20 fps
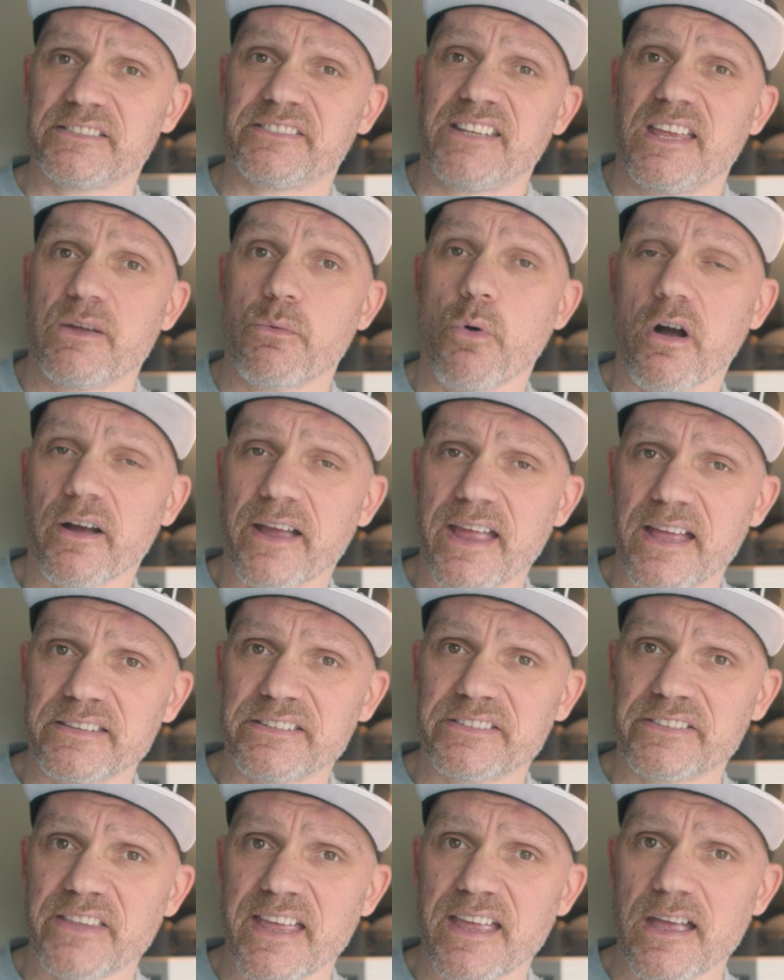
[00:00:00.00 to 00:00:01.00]
see what
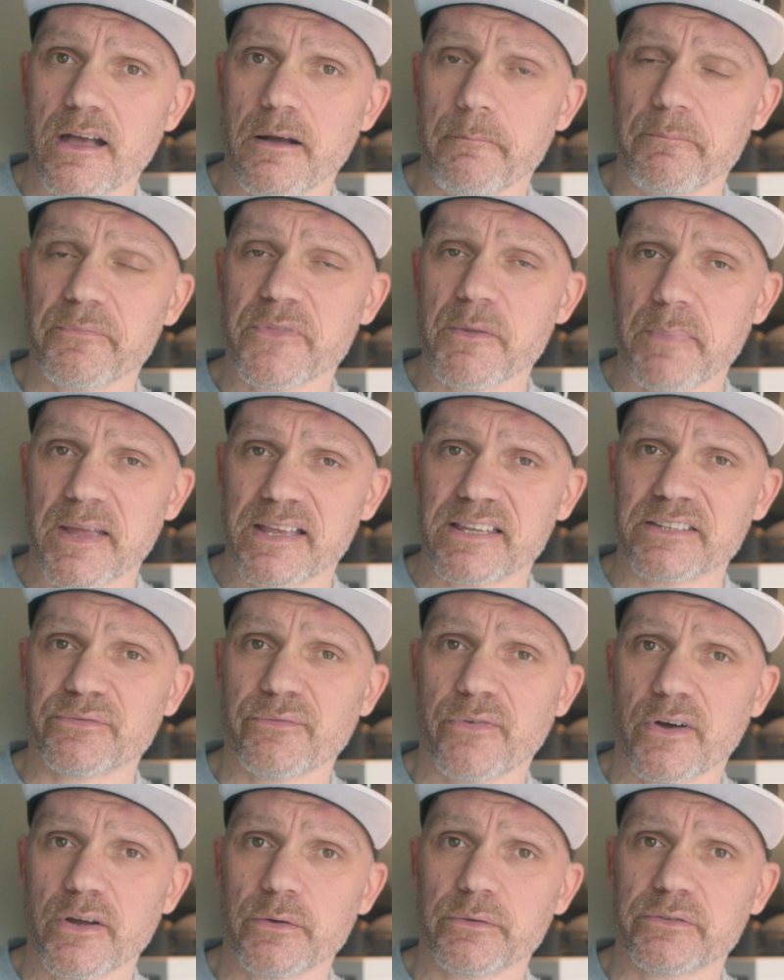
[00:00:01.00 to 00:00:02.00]
gets the biggest
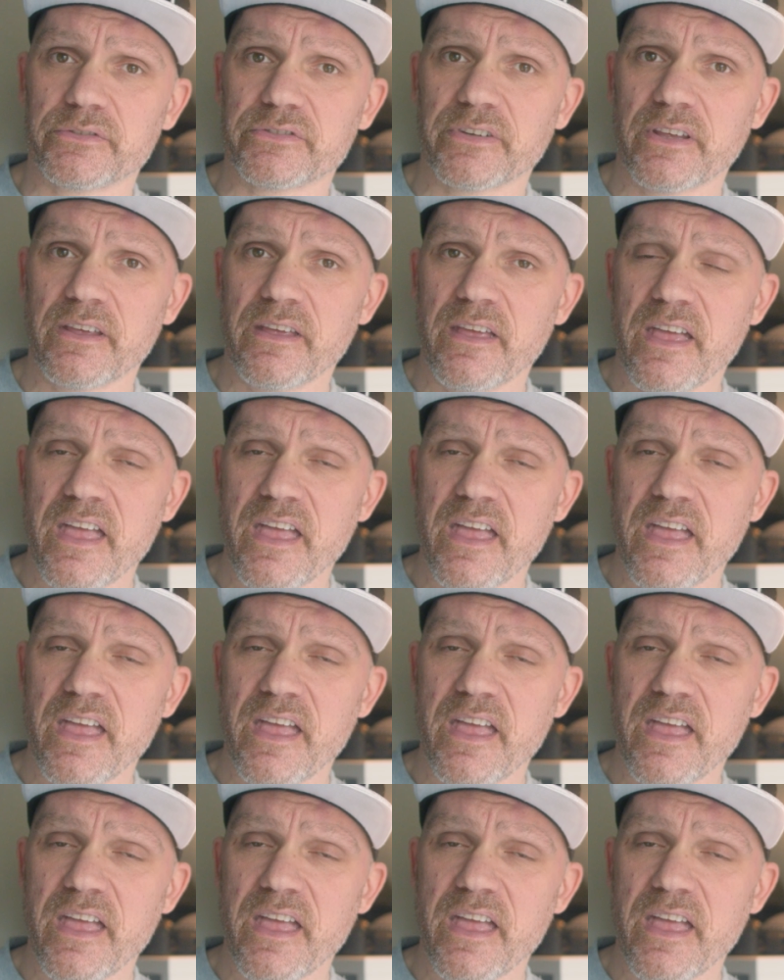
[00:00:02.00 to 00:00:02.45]
votes.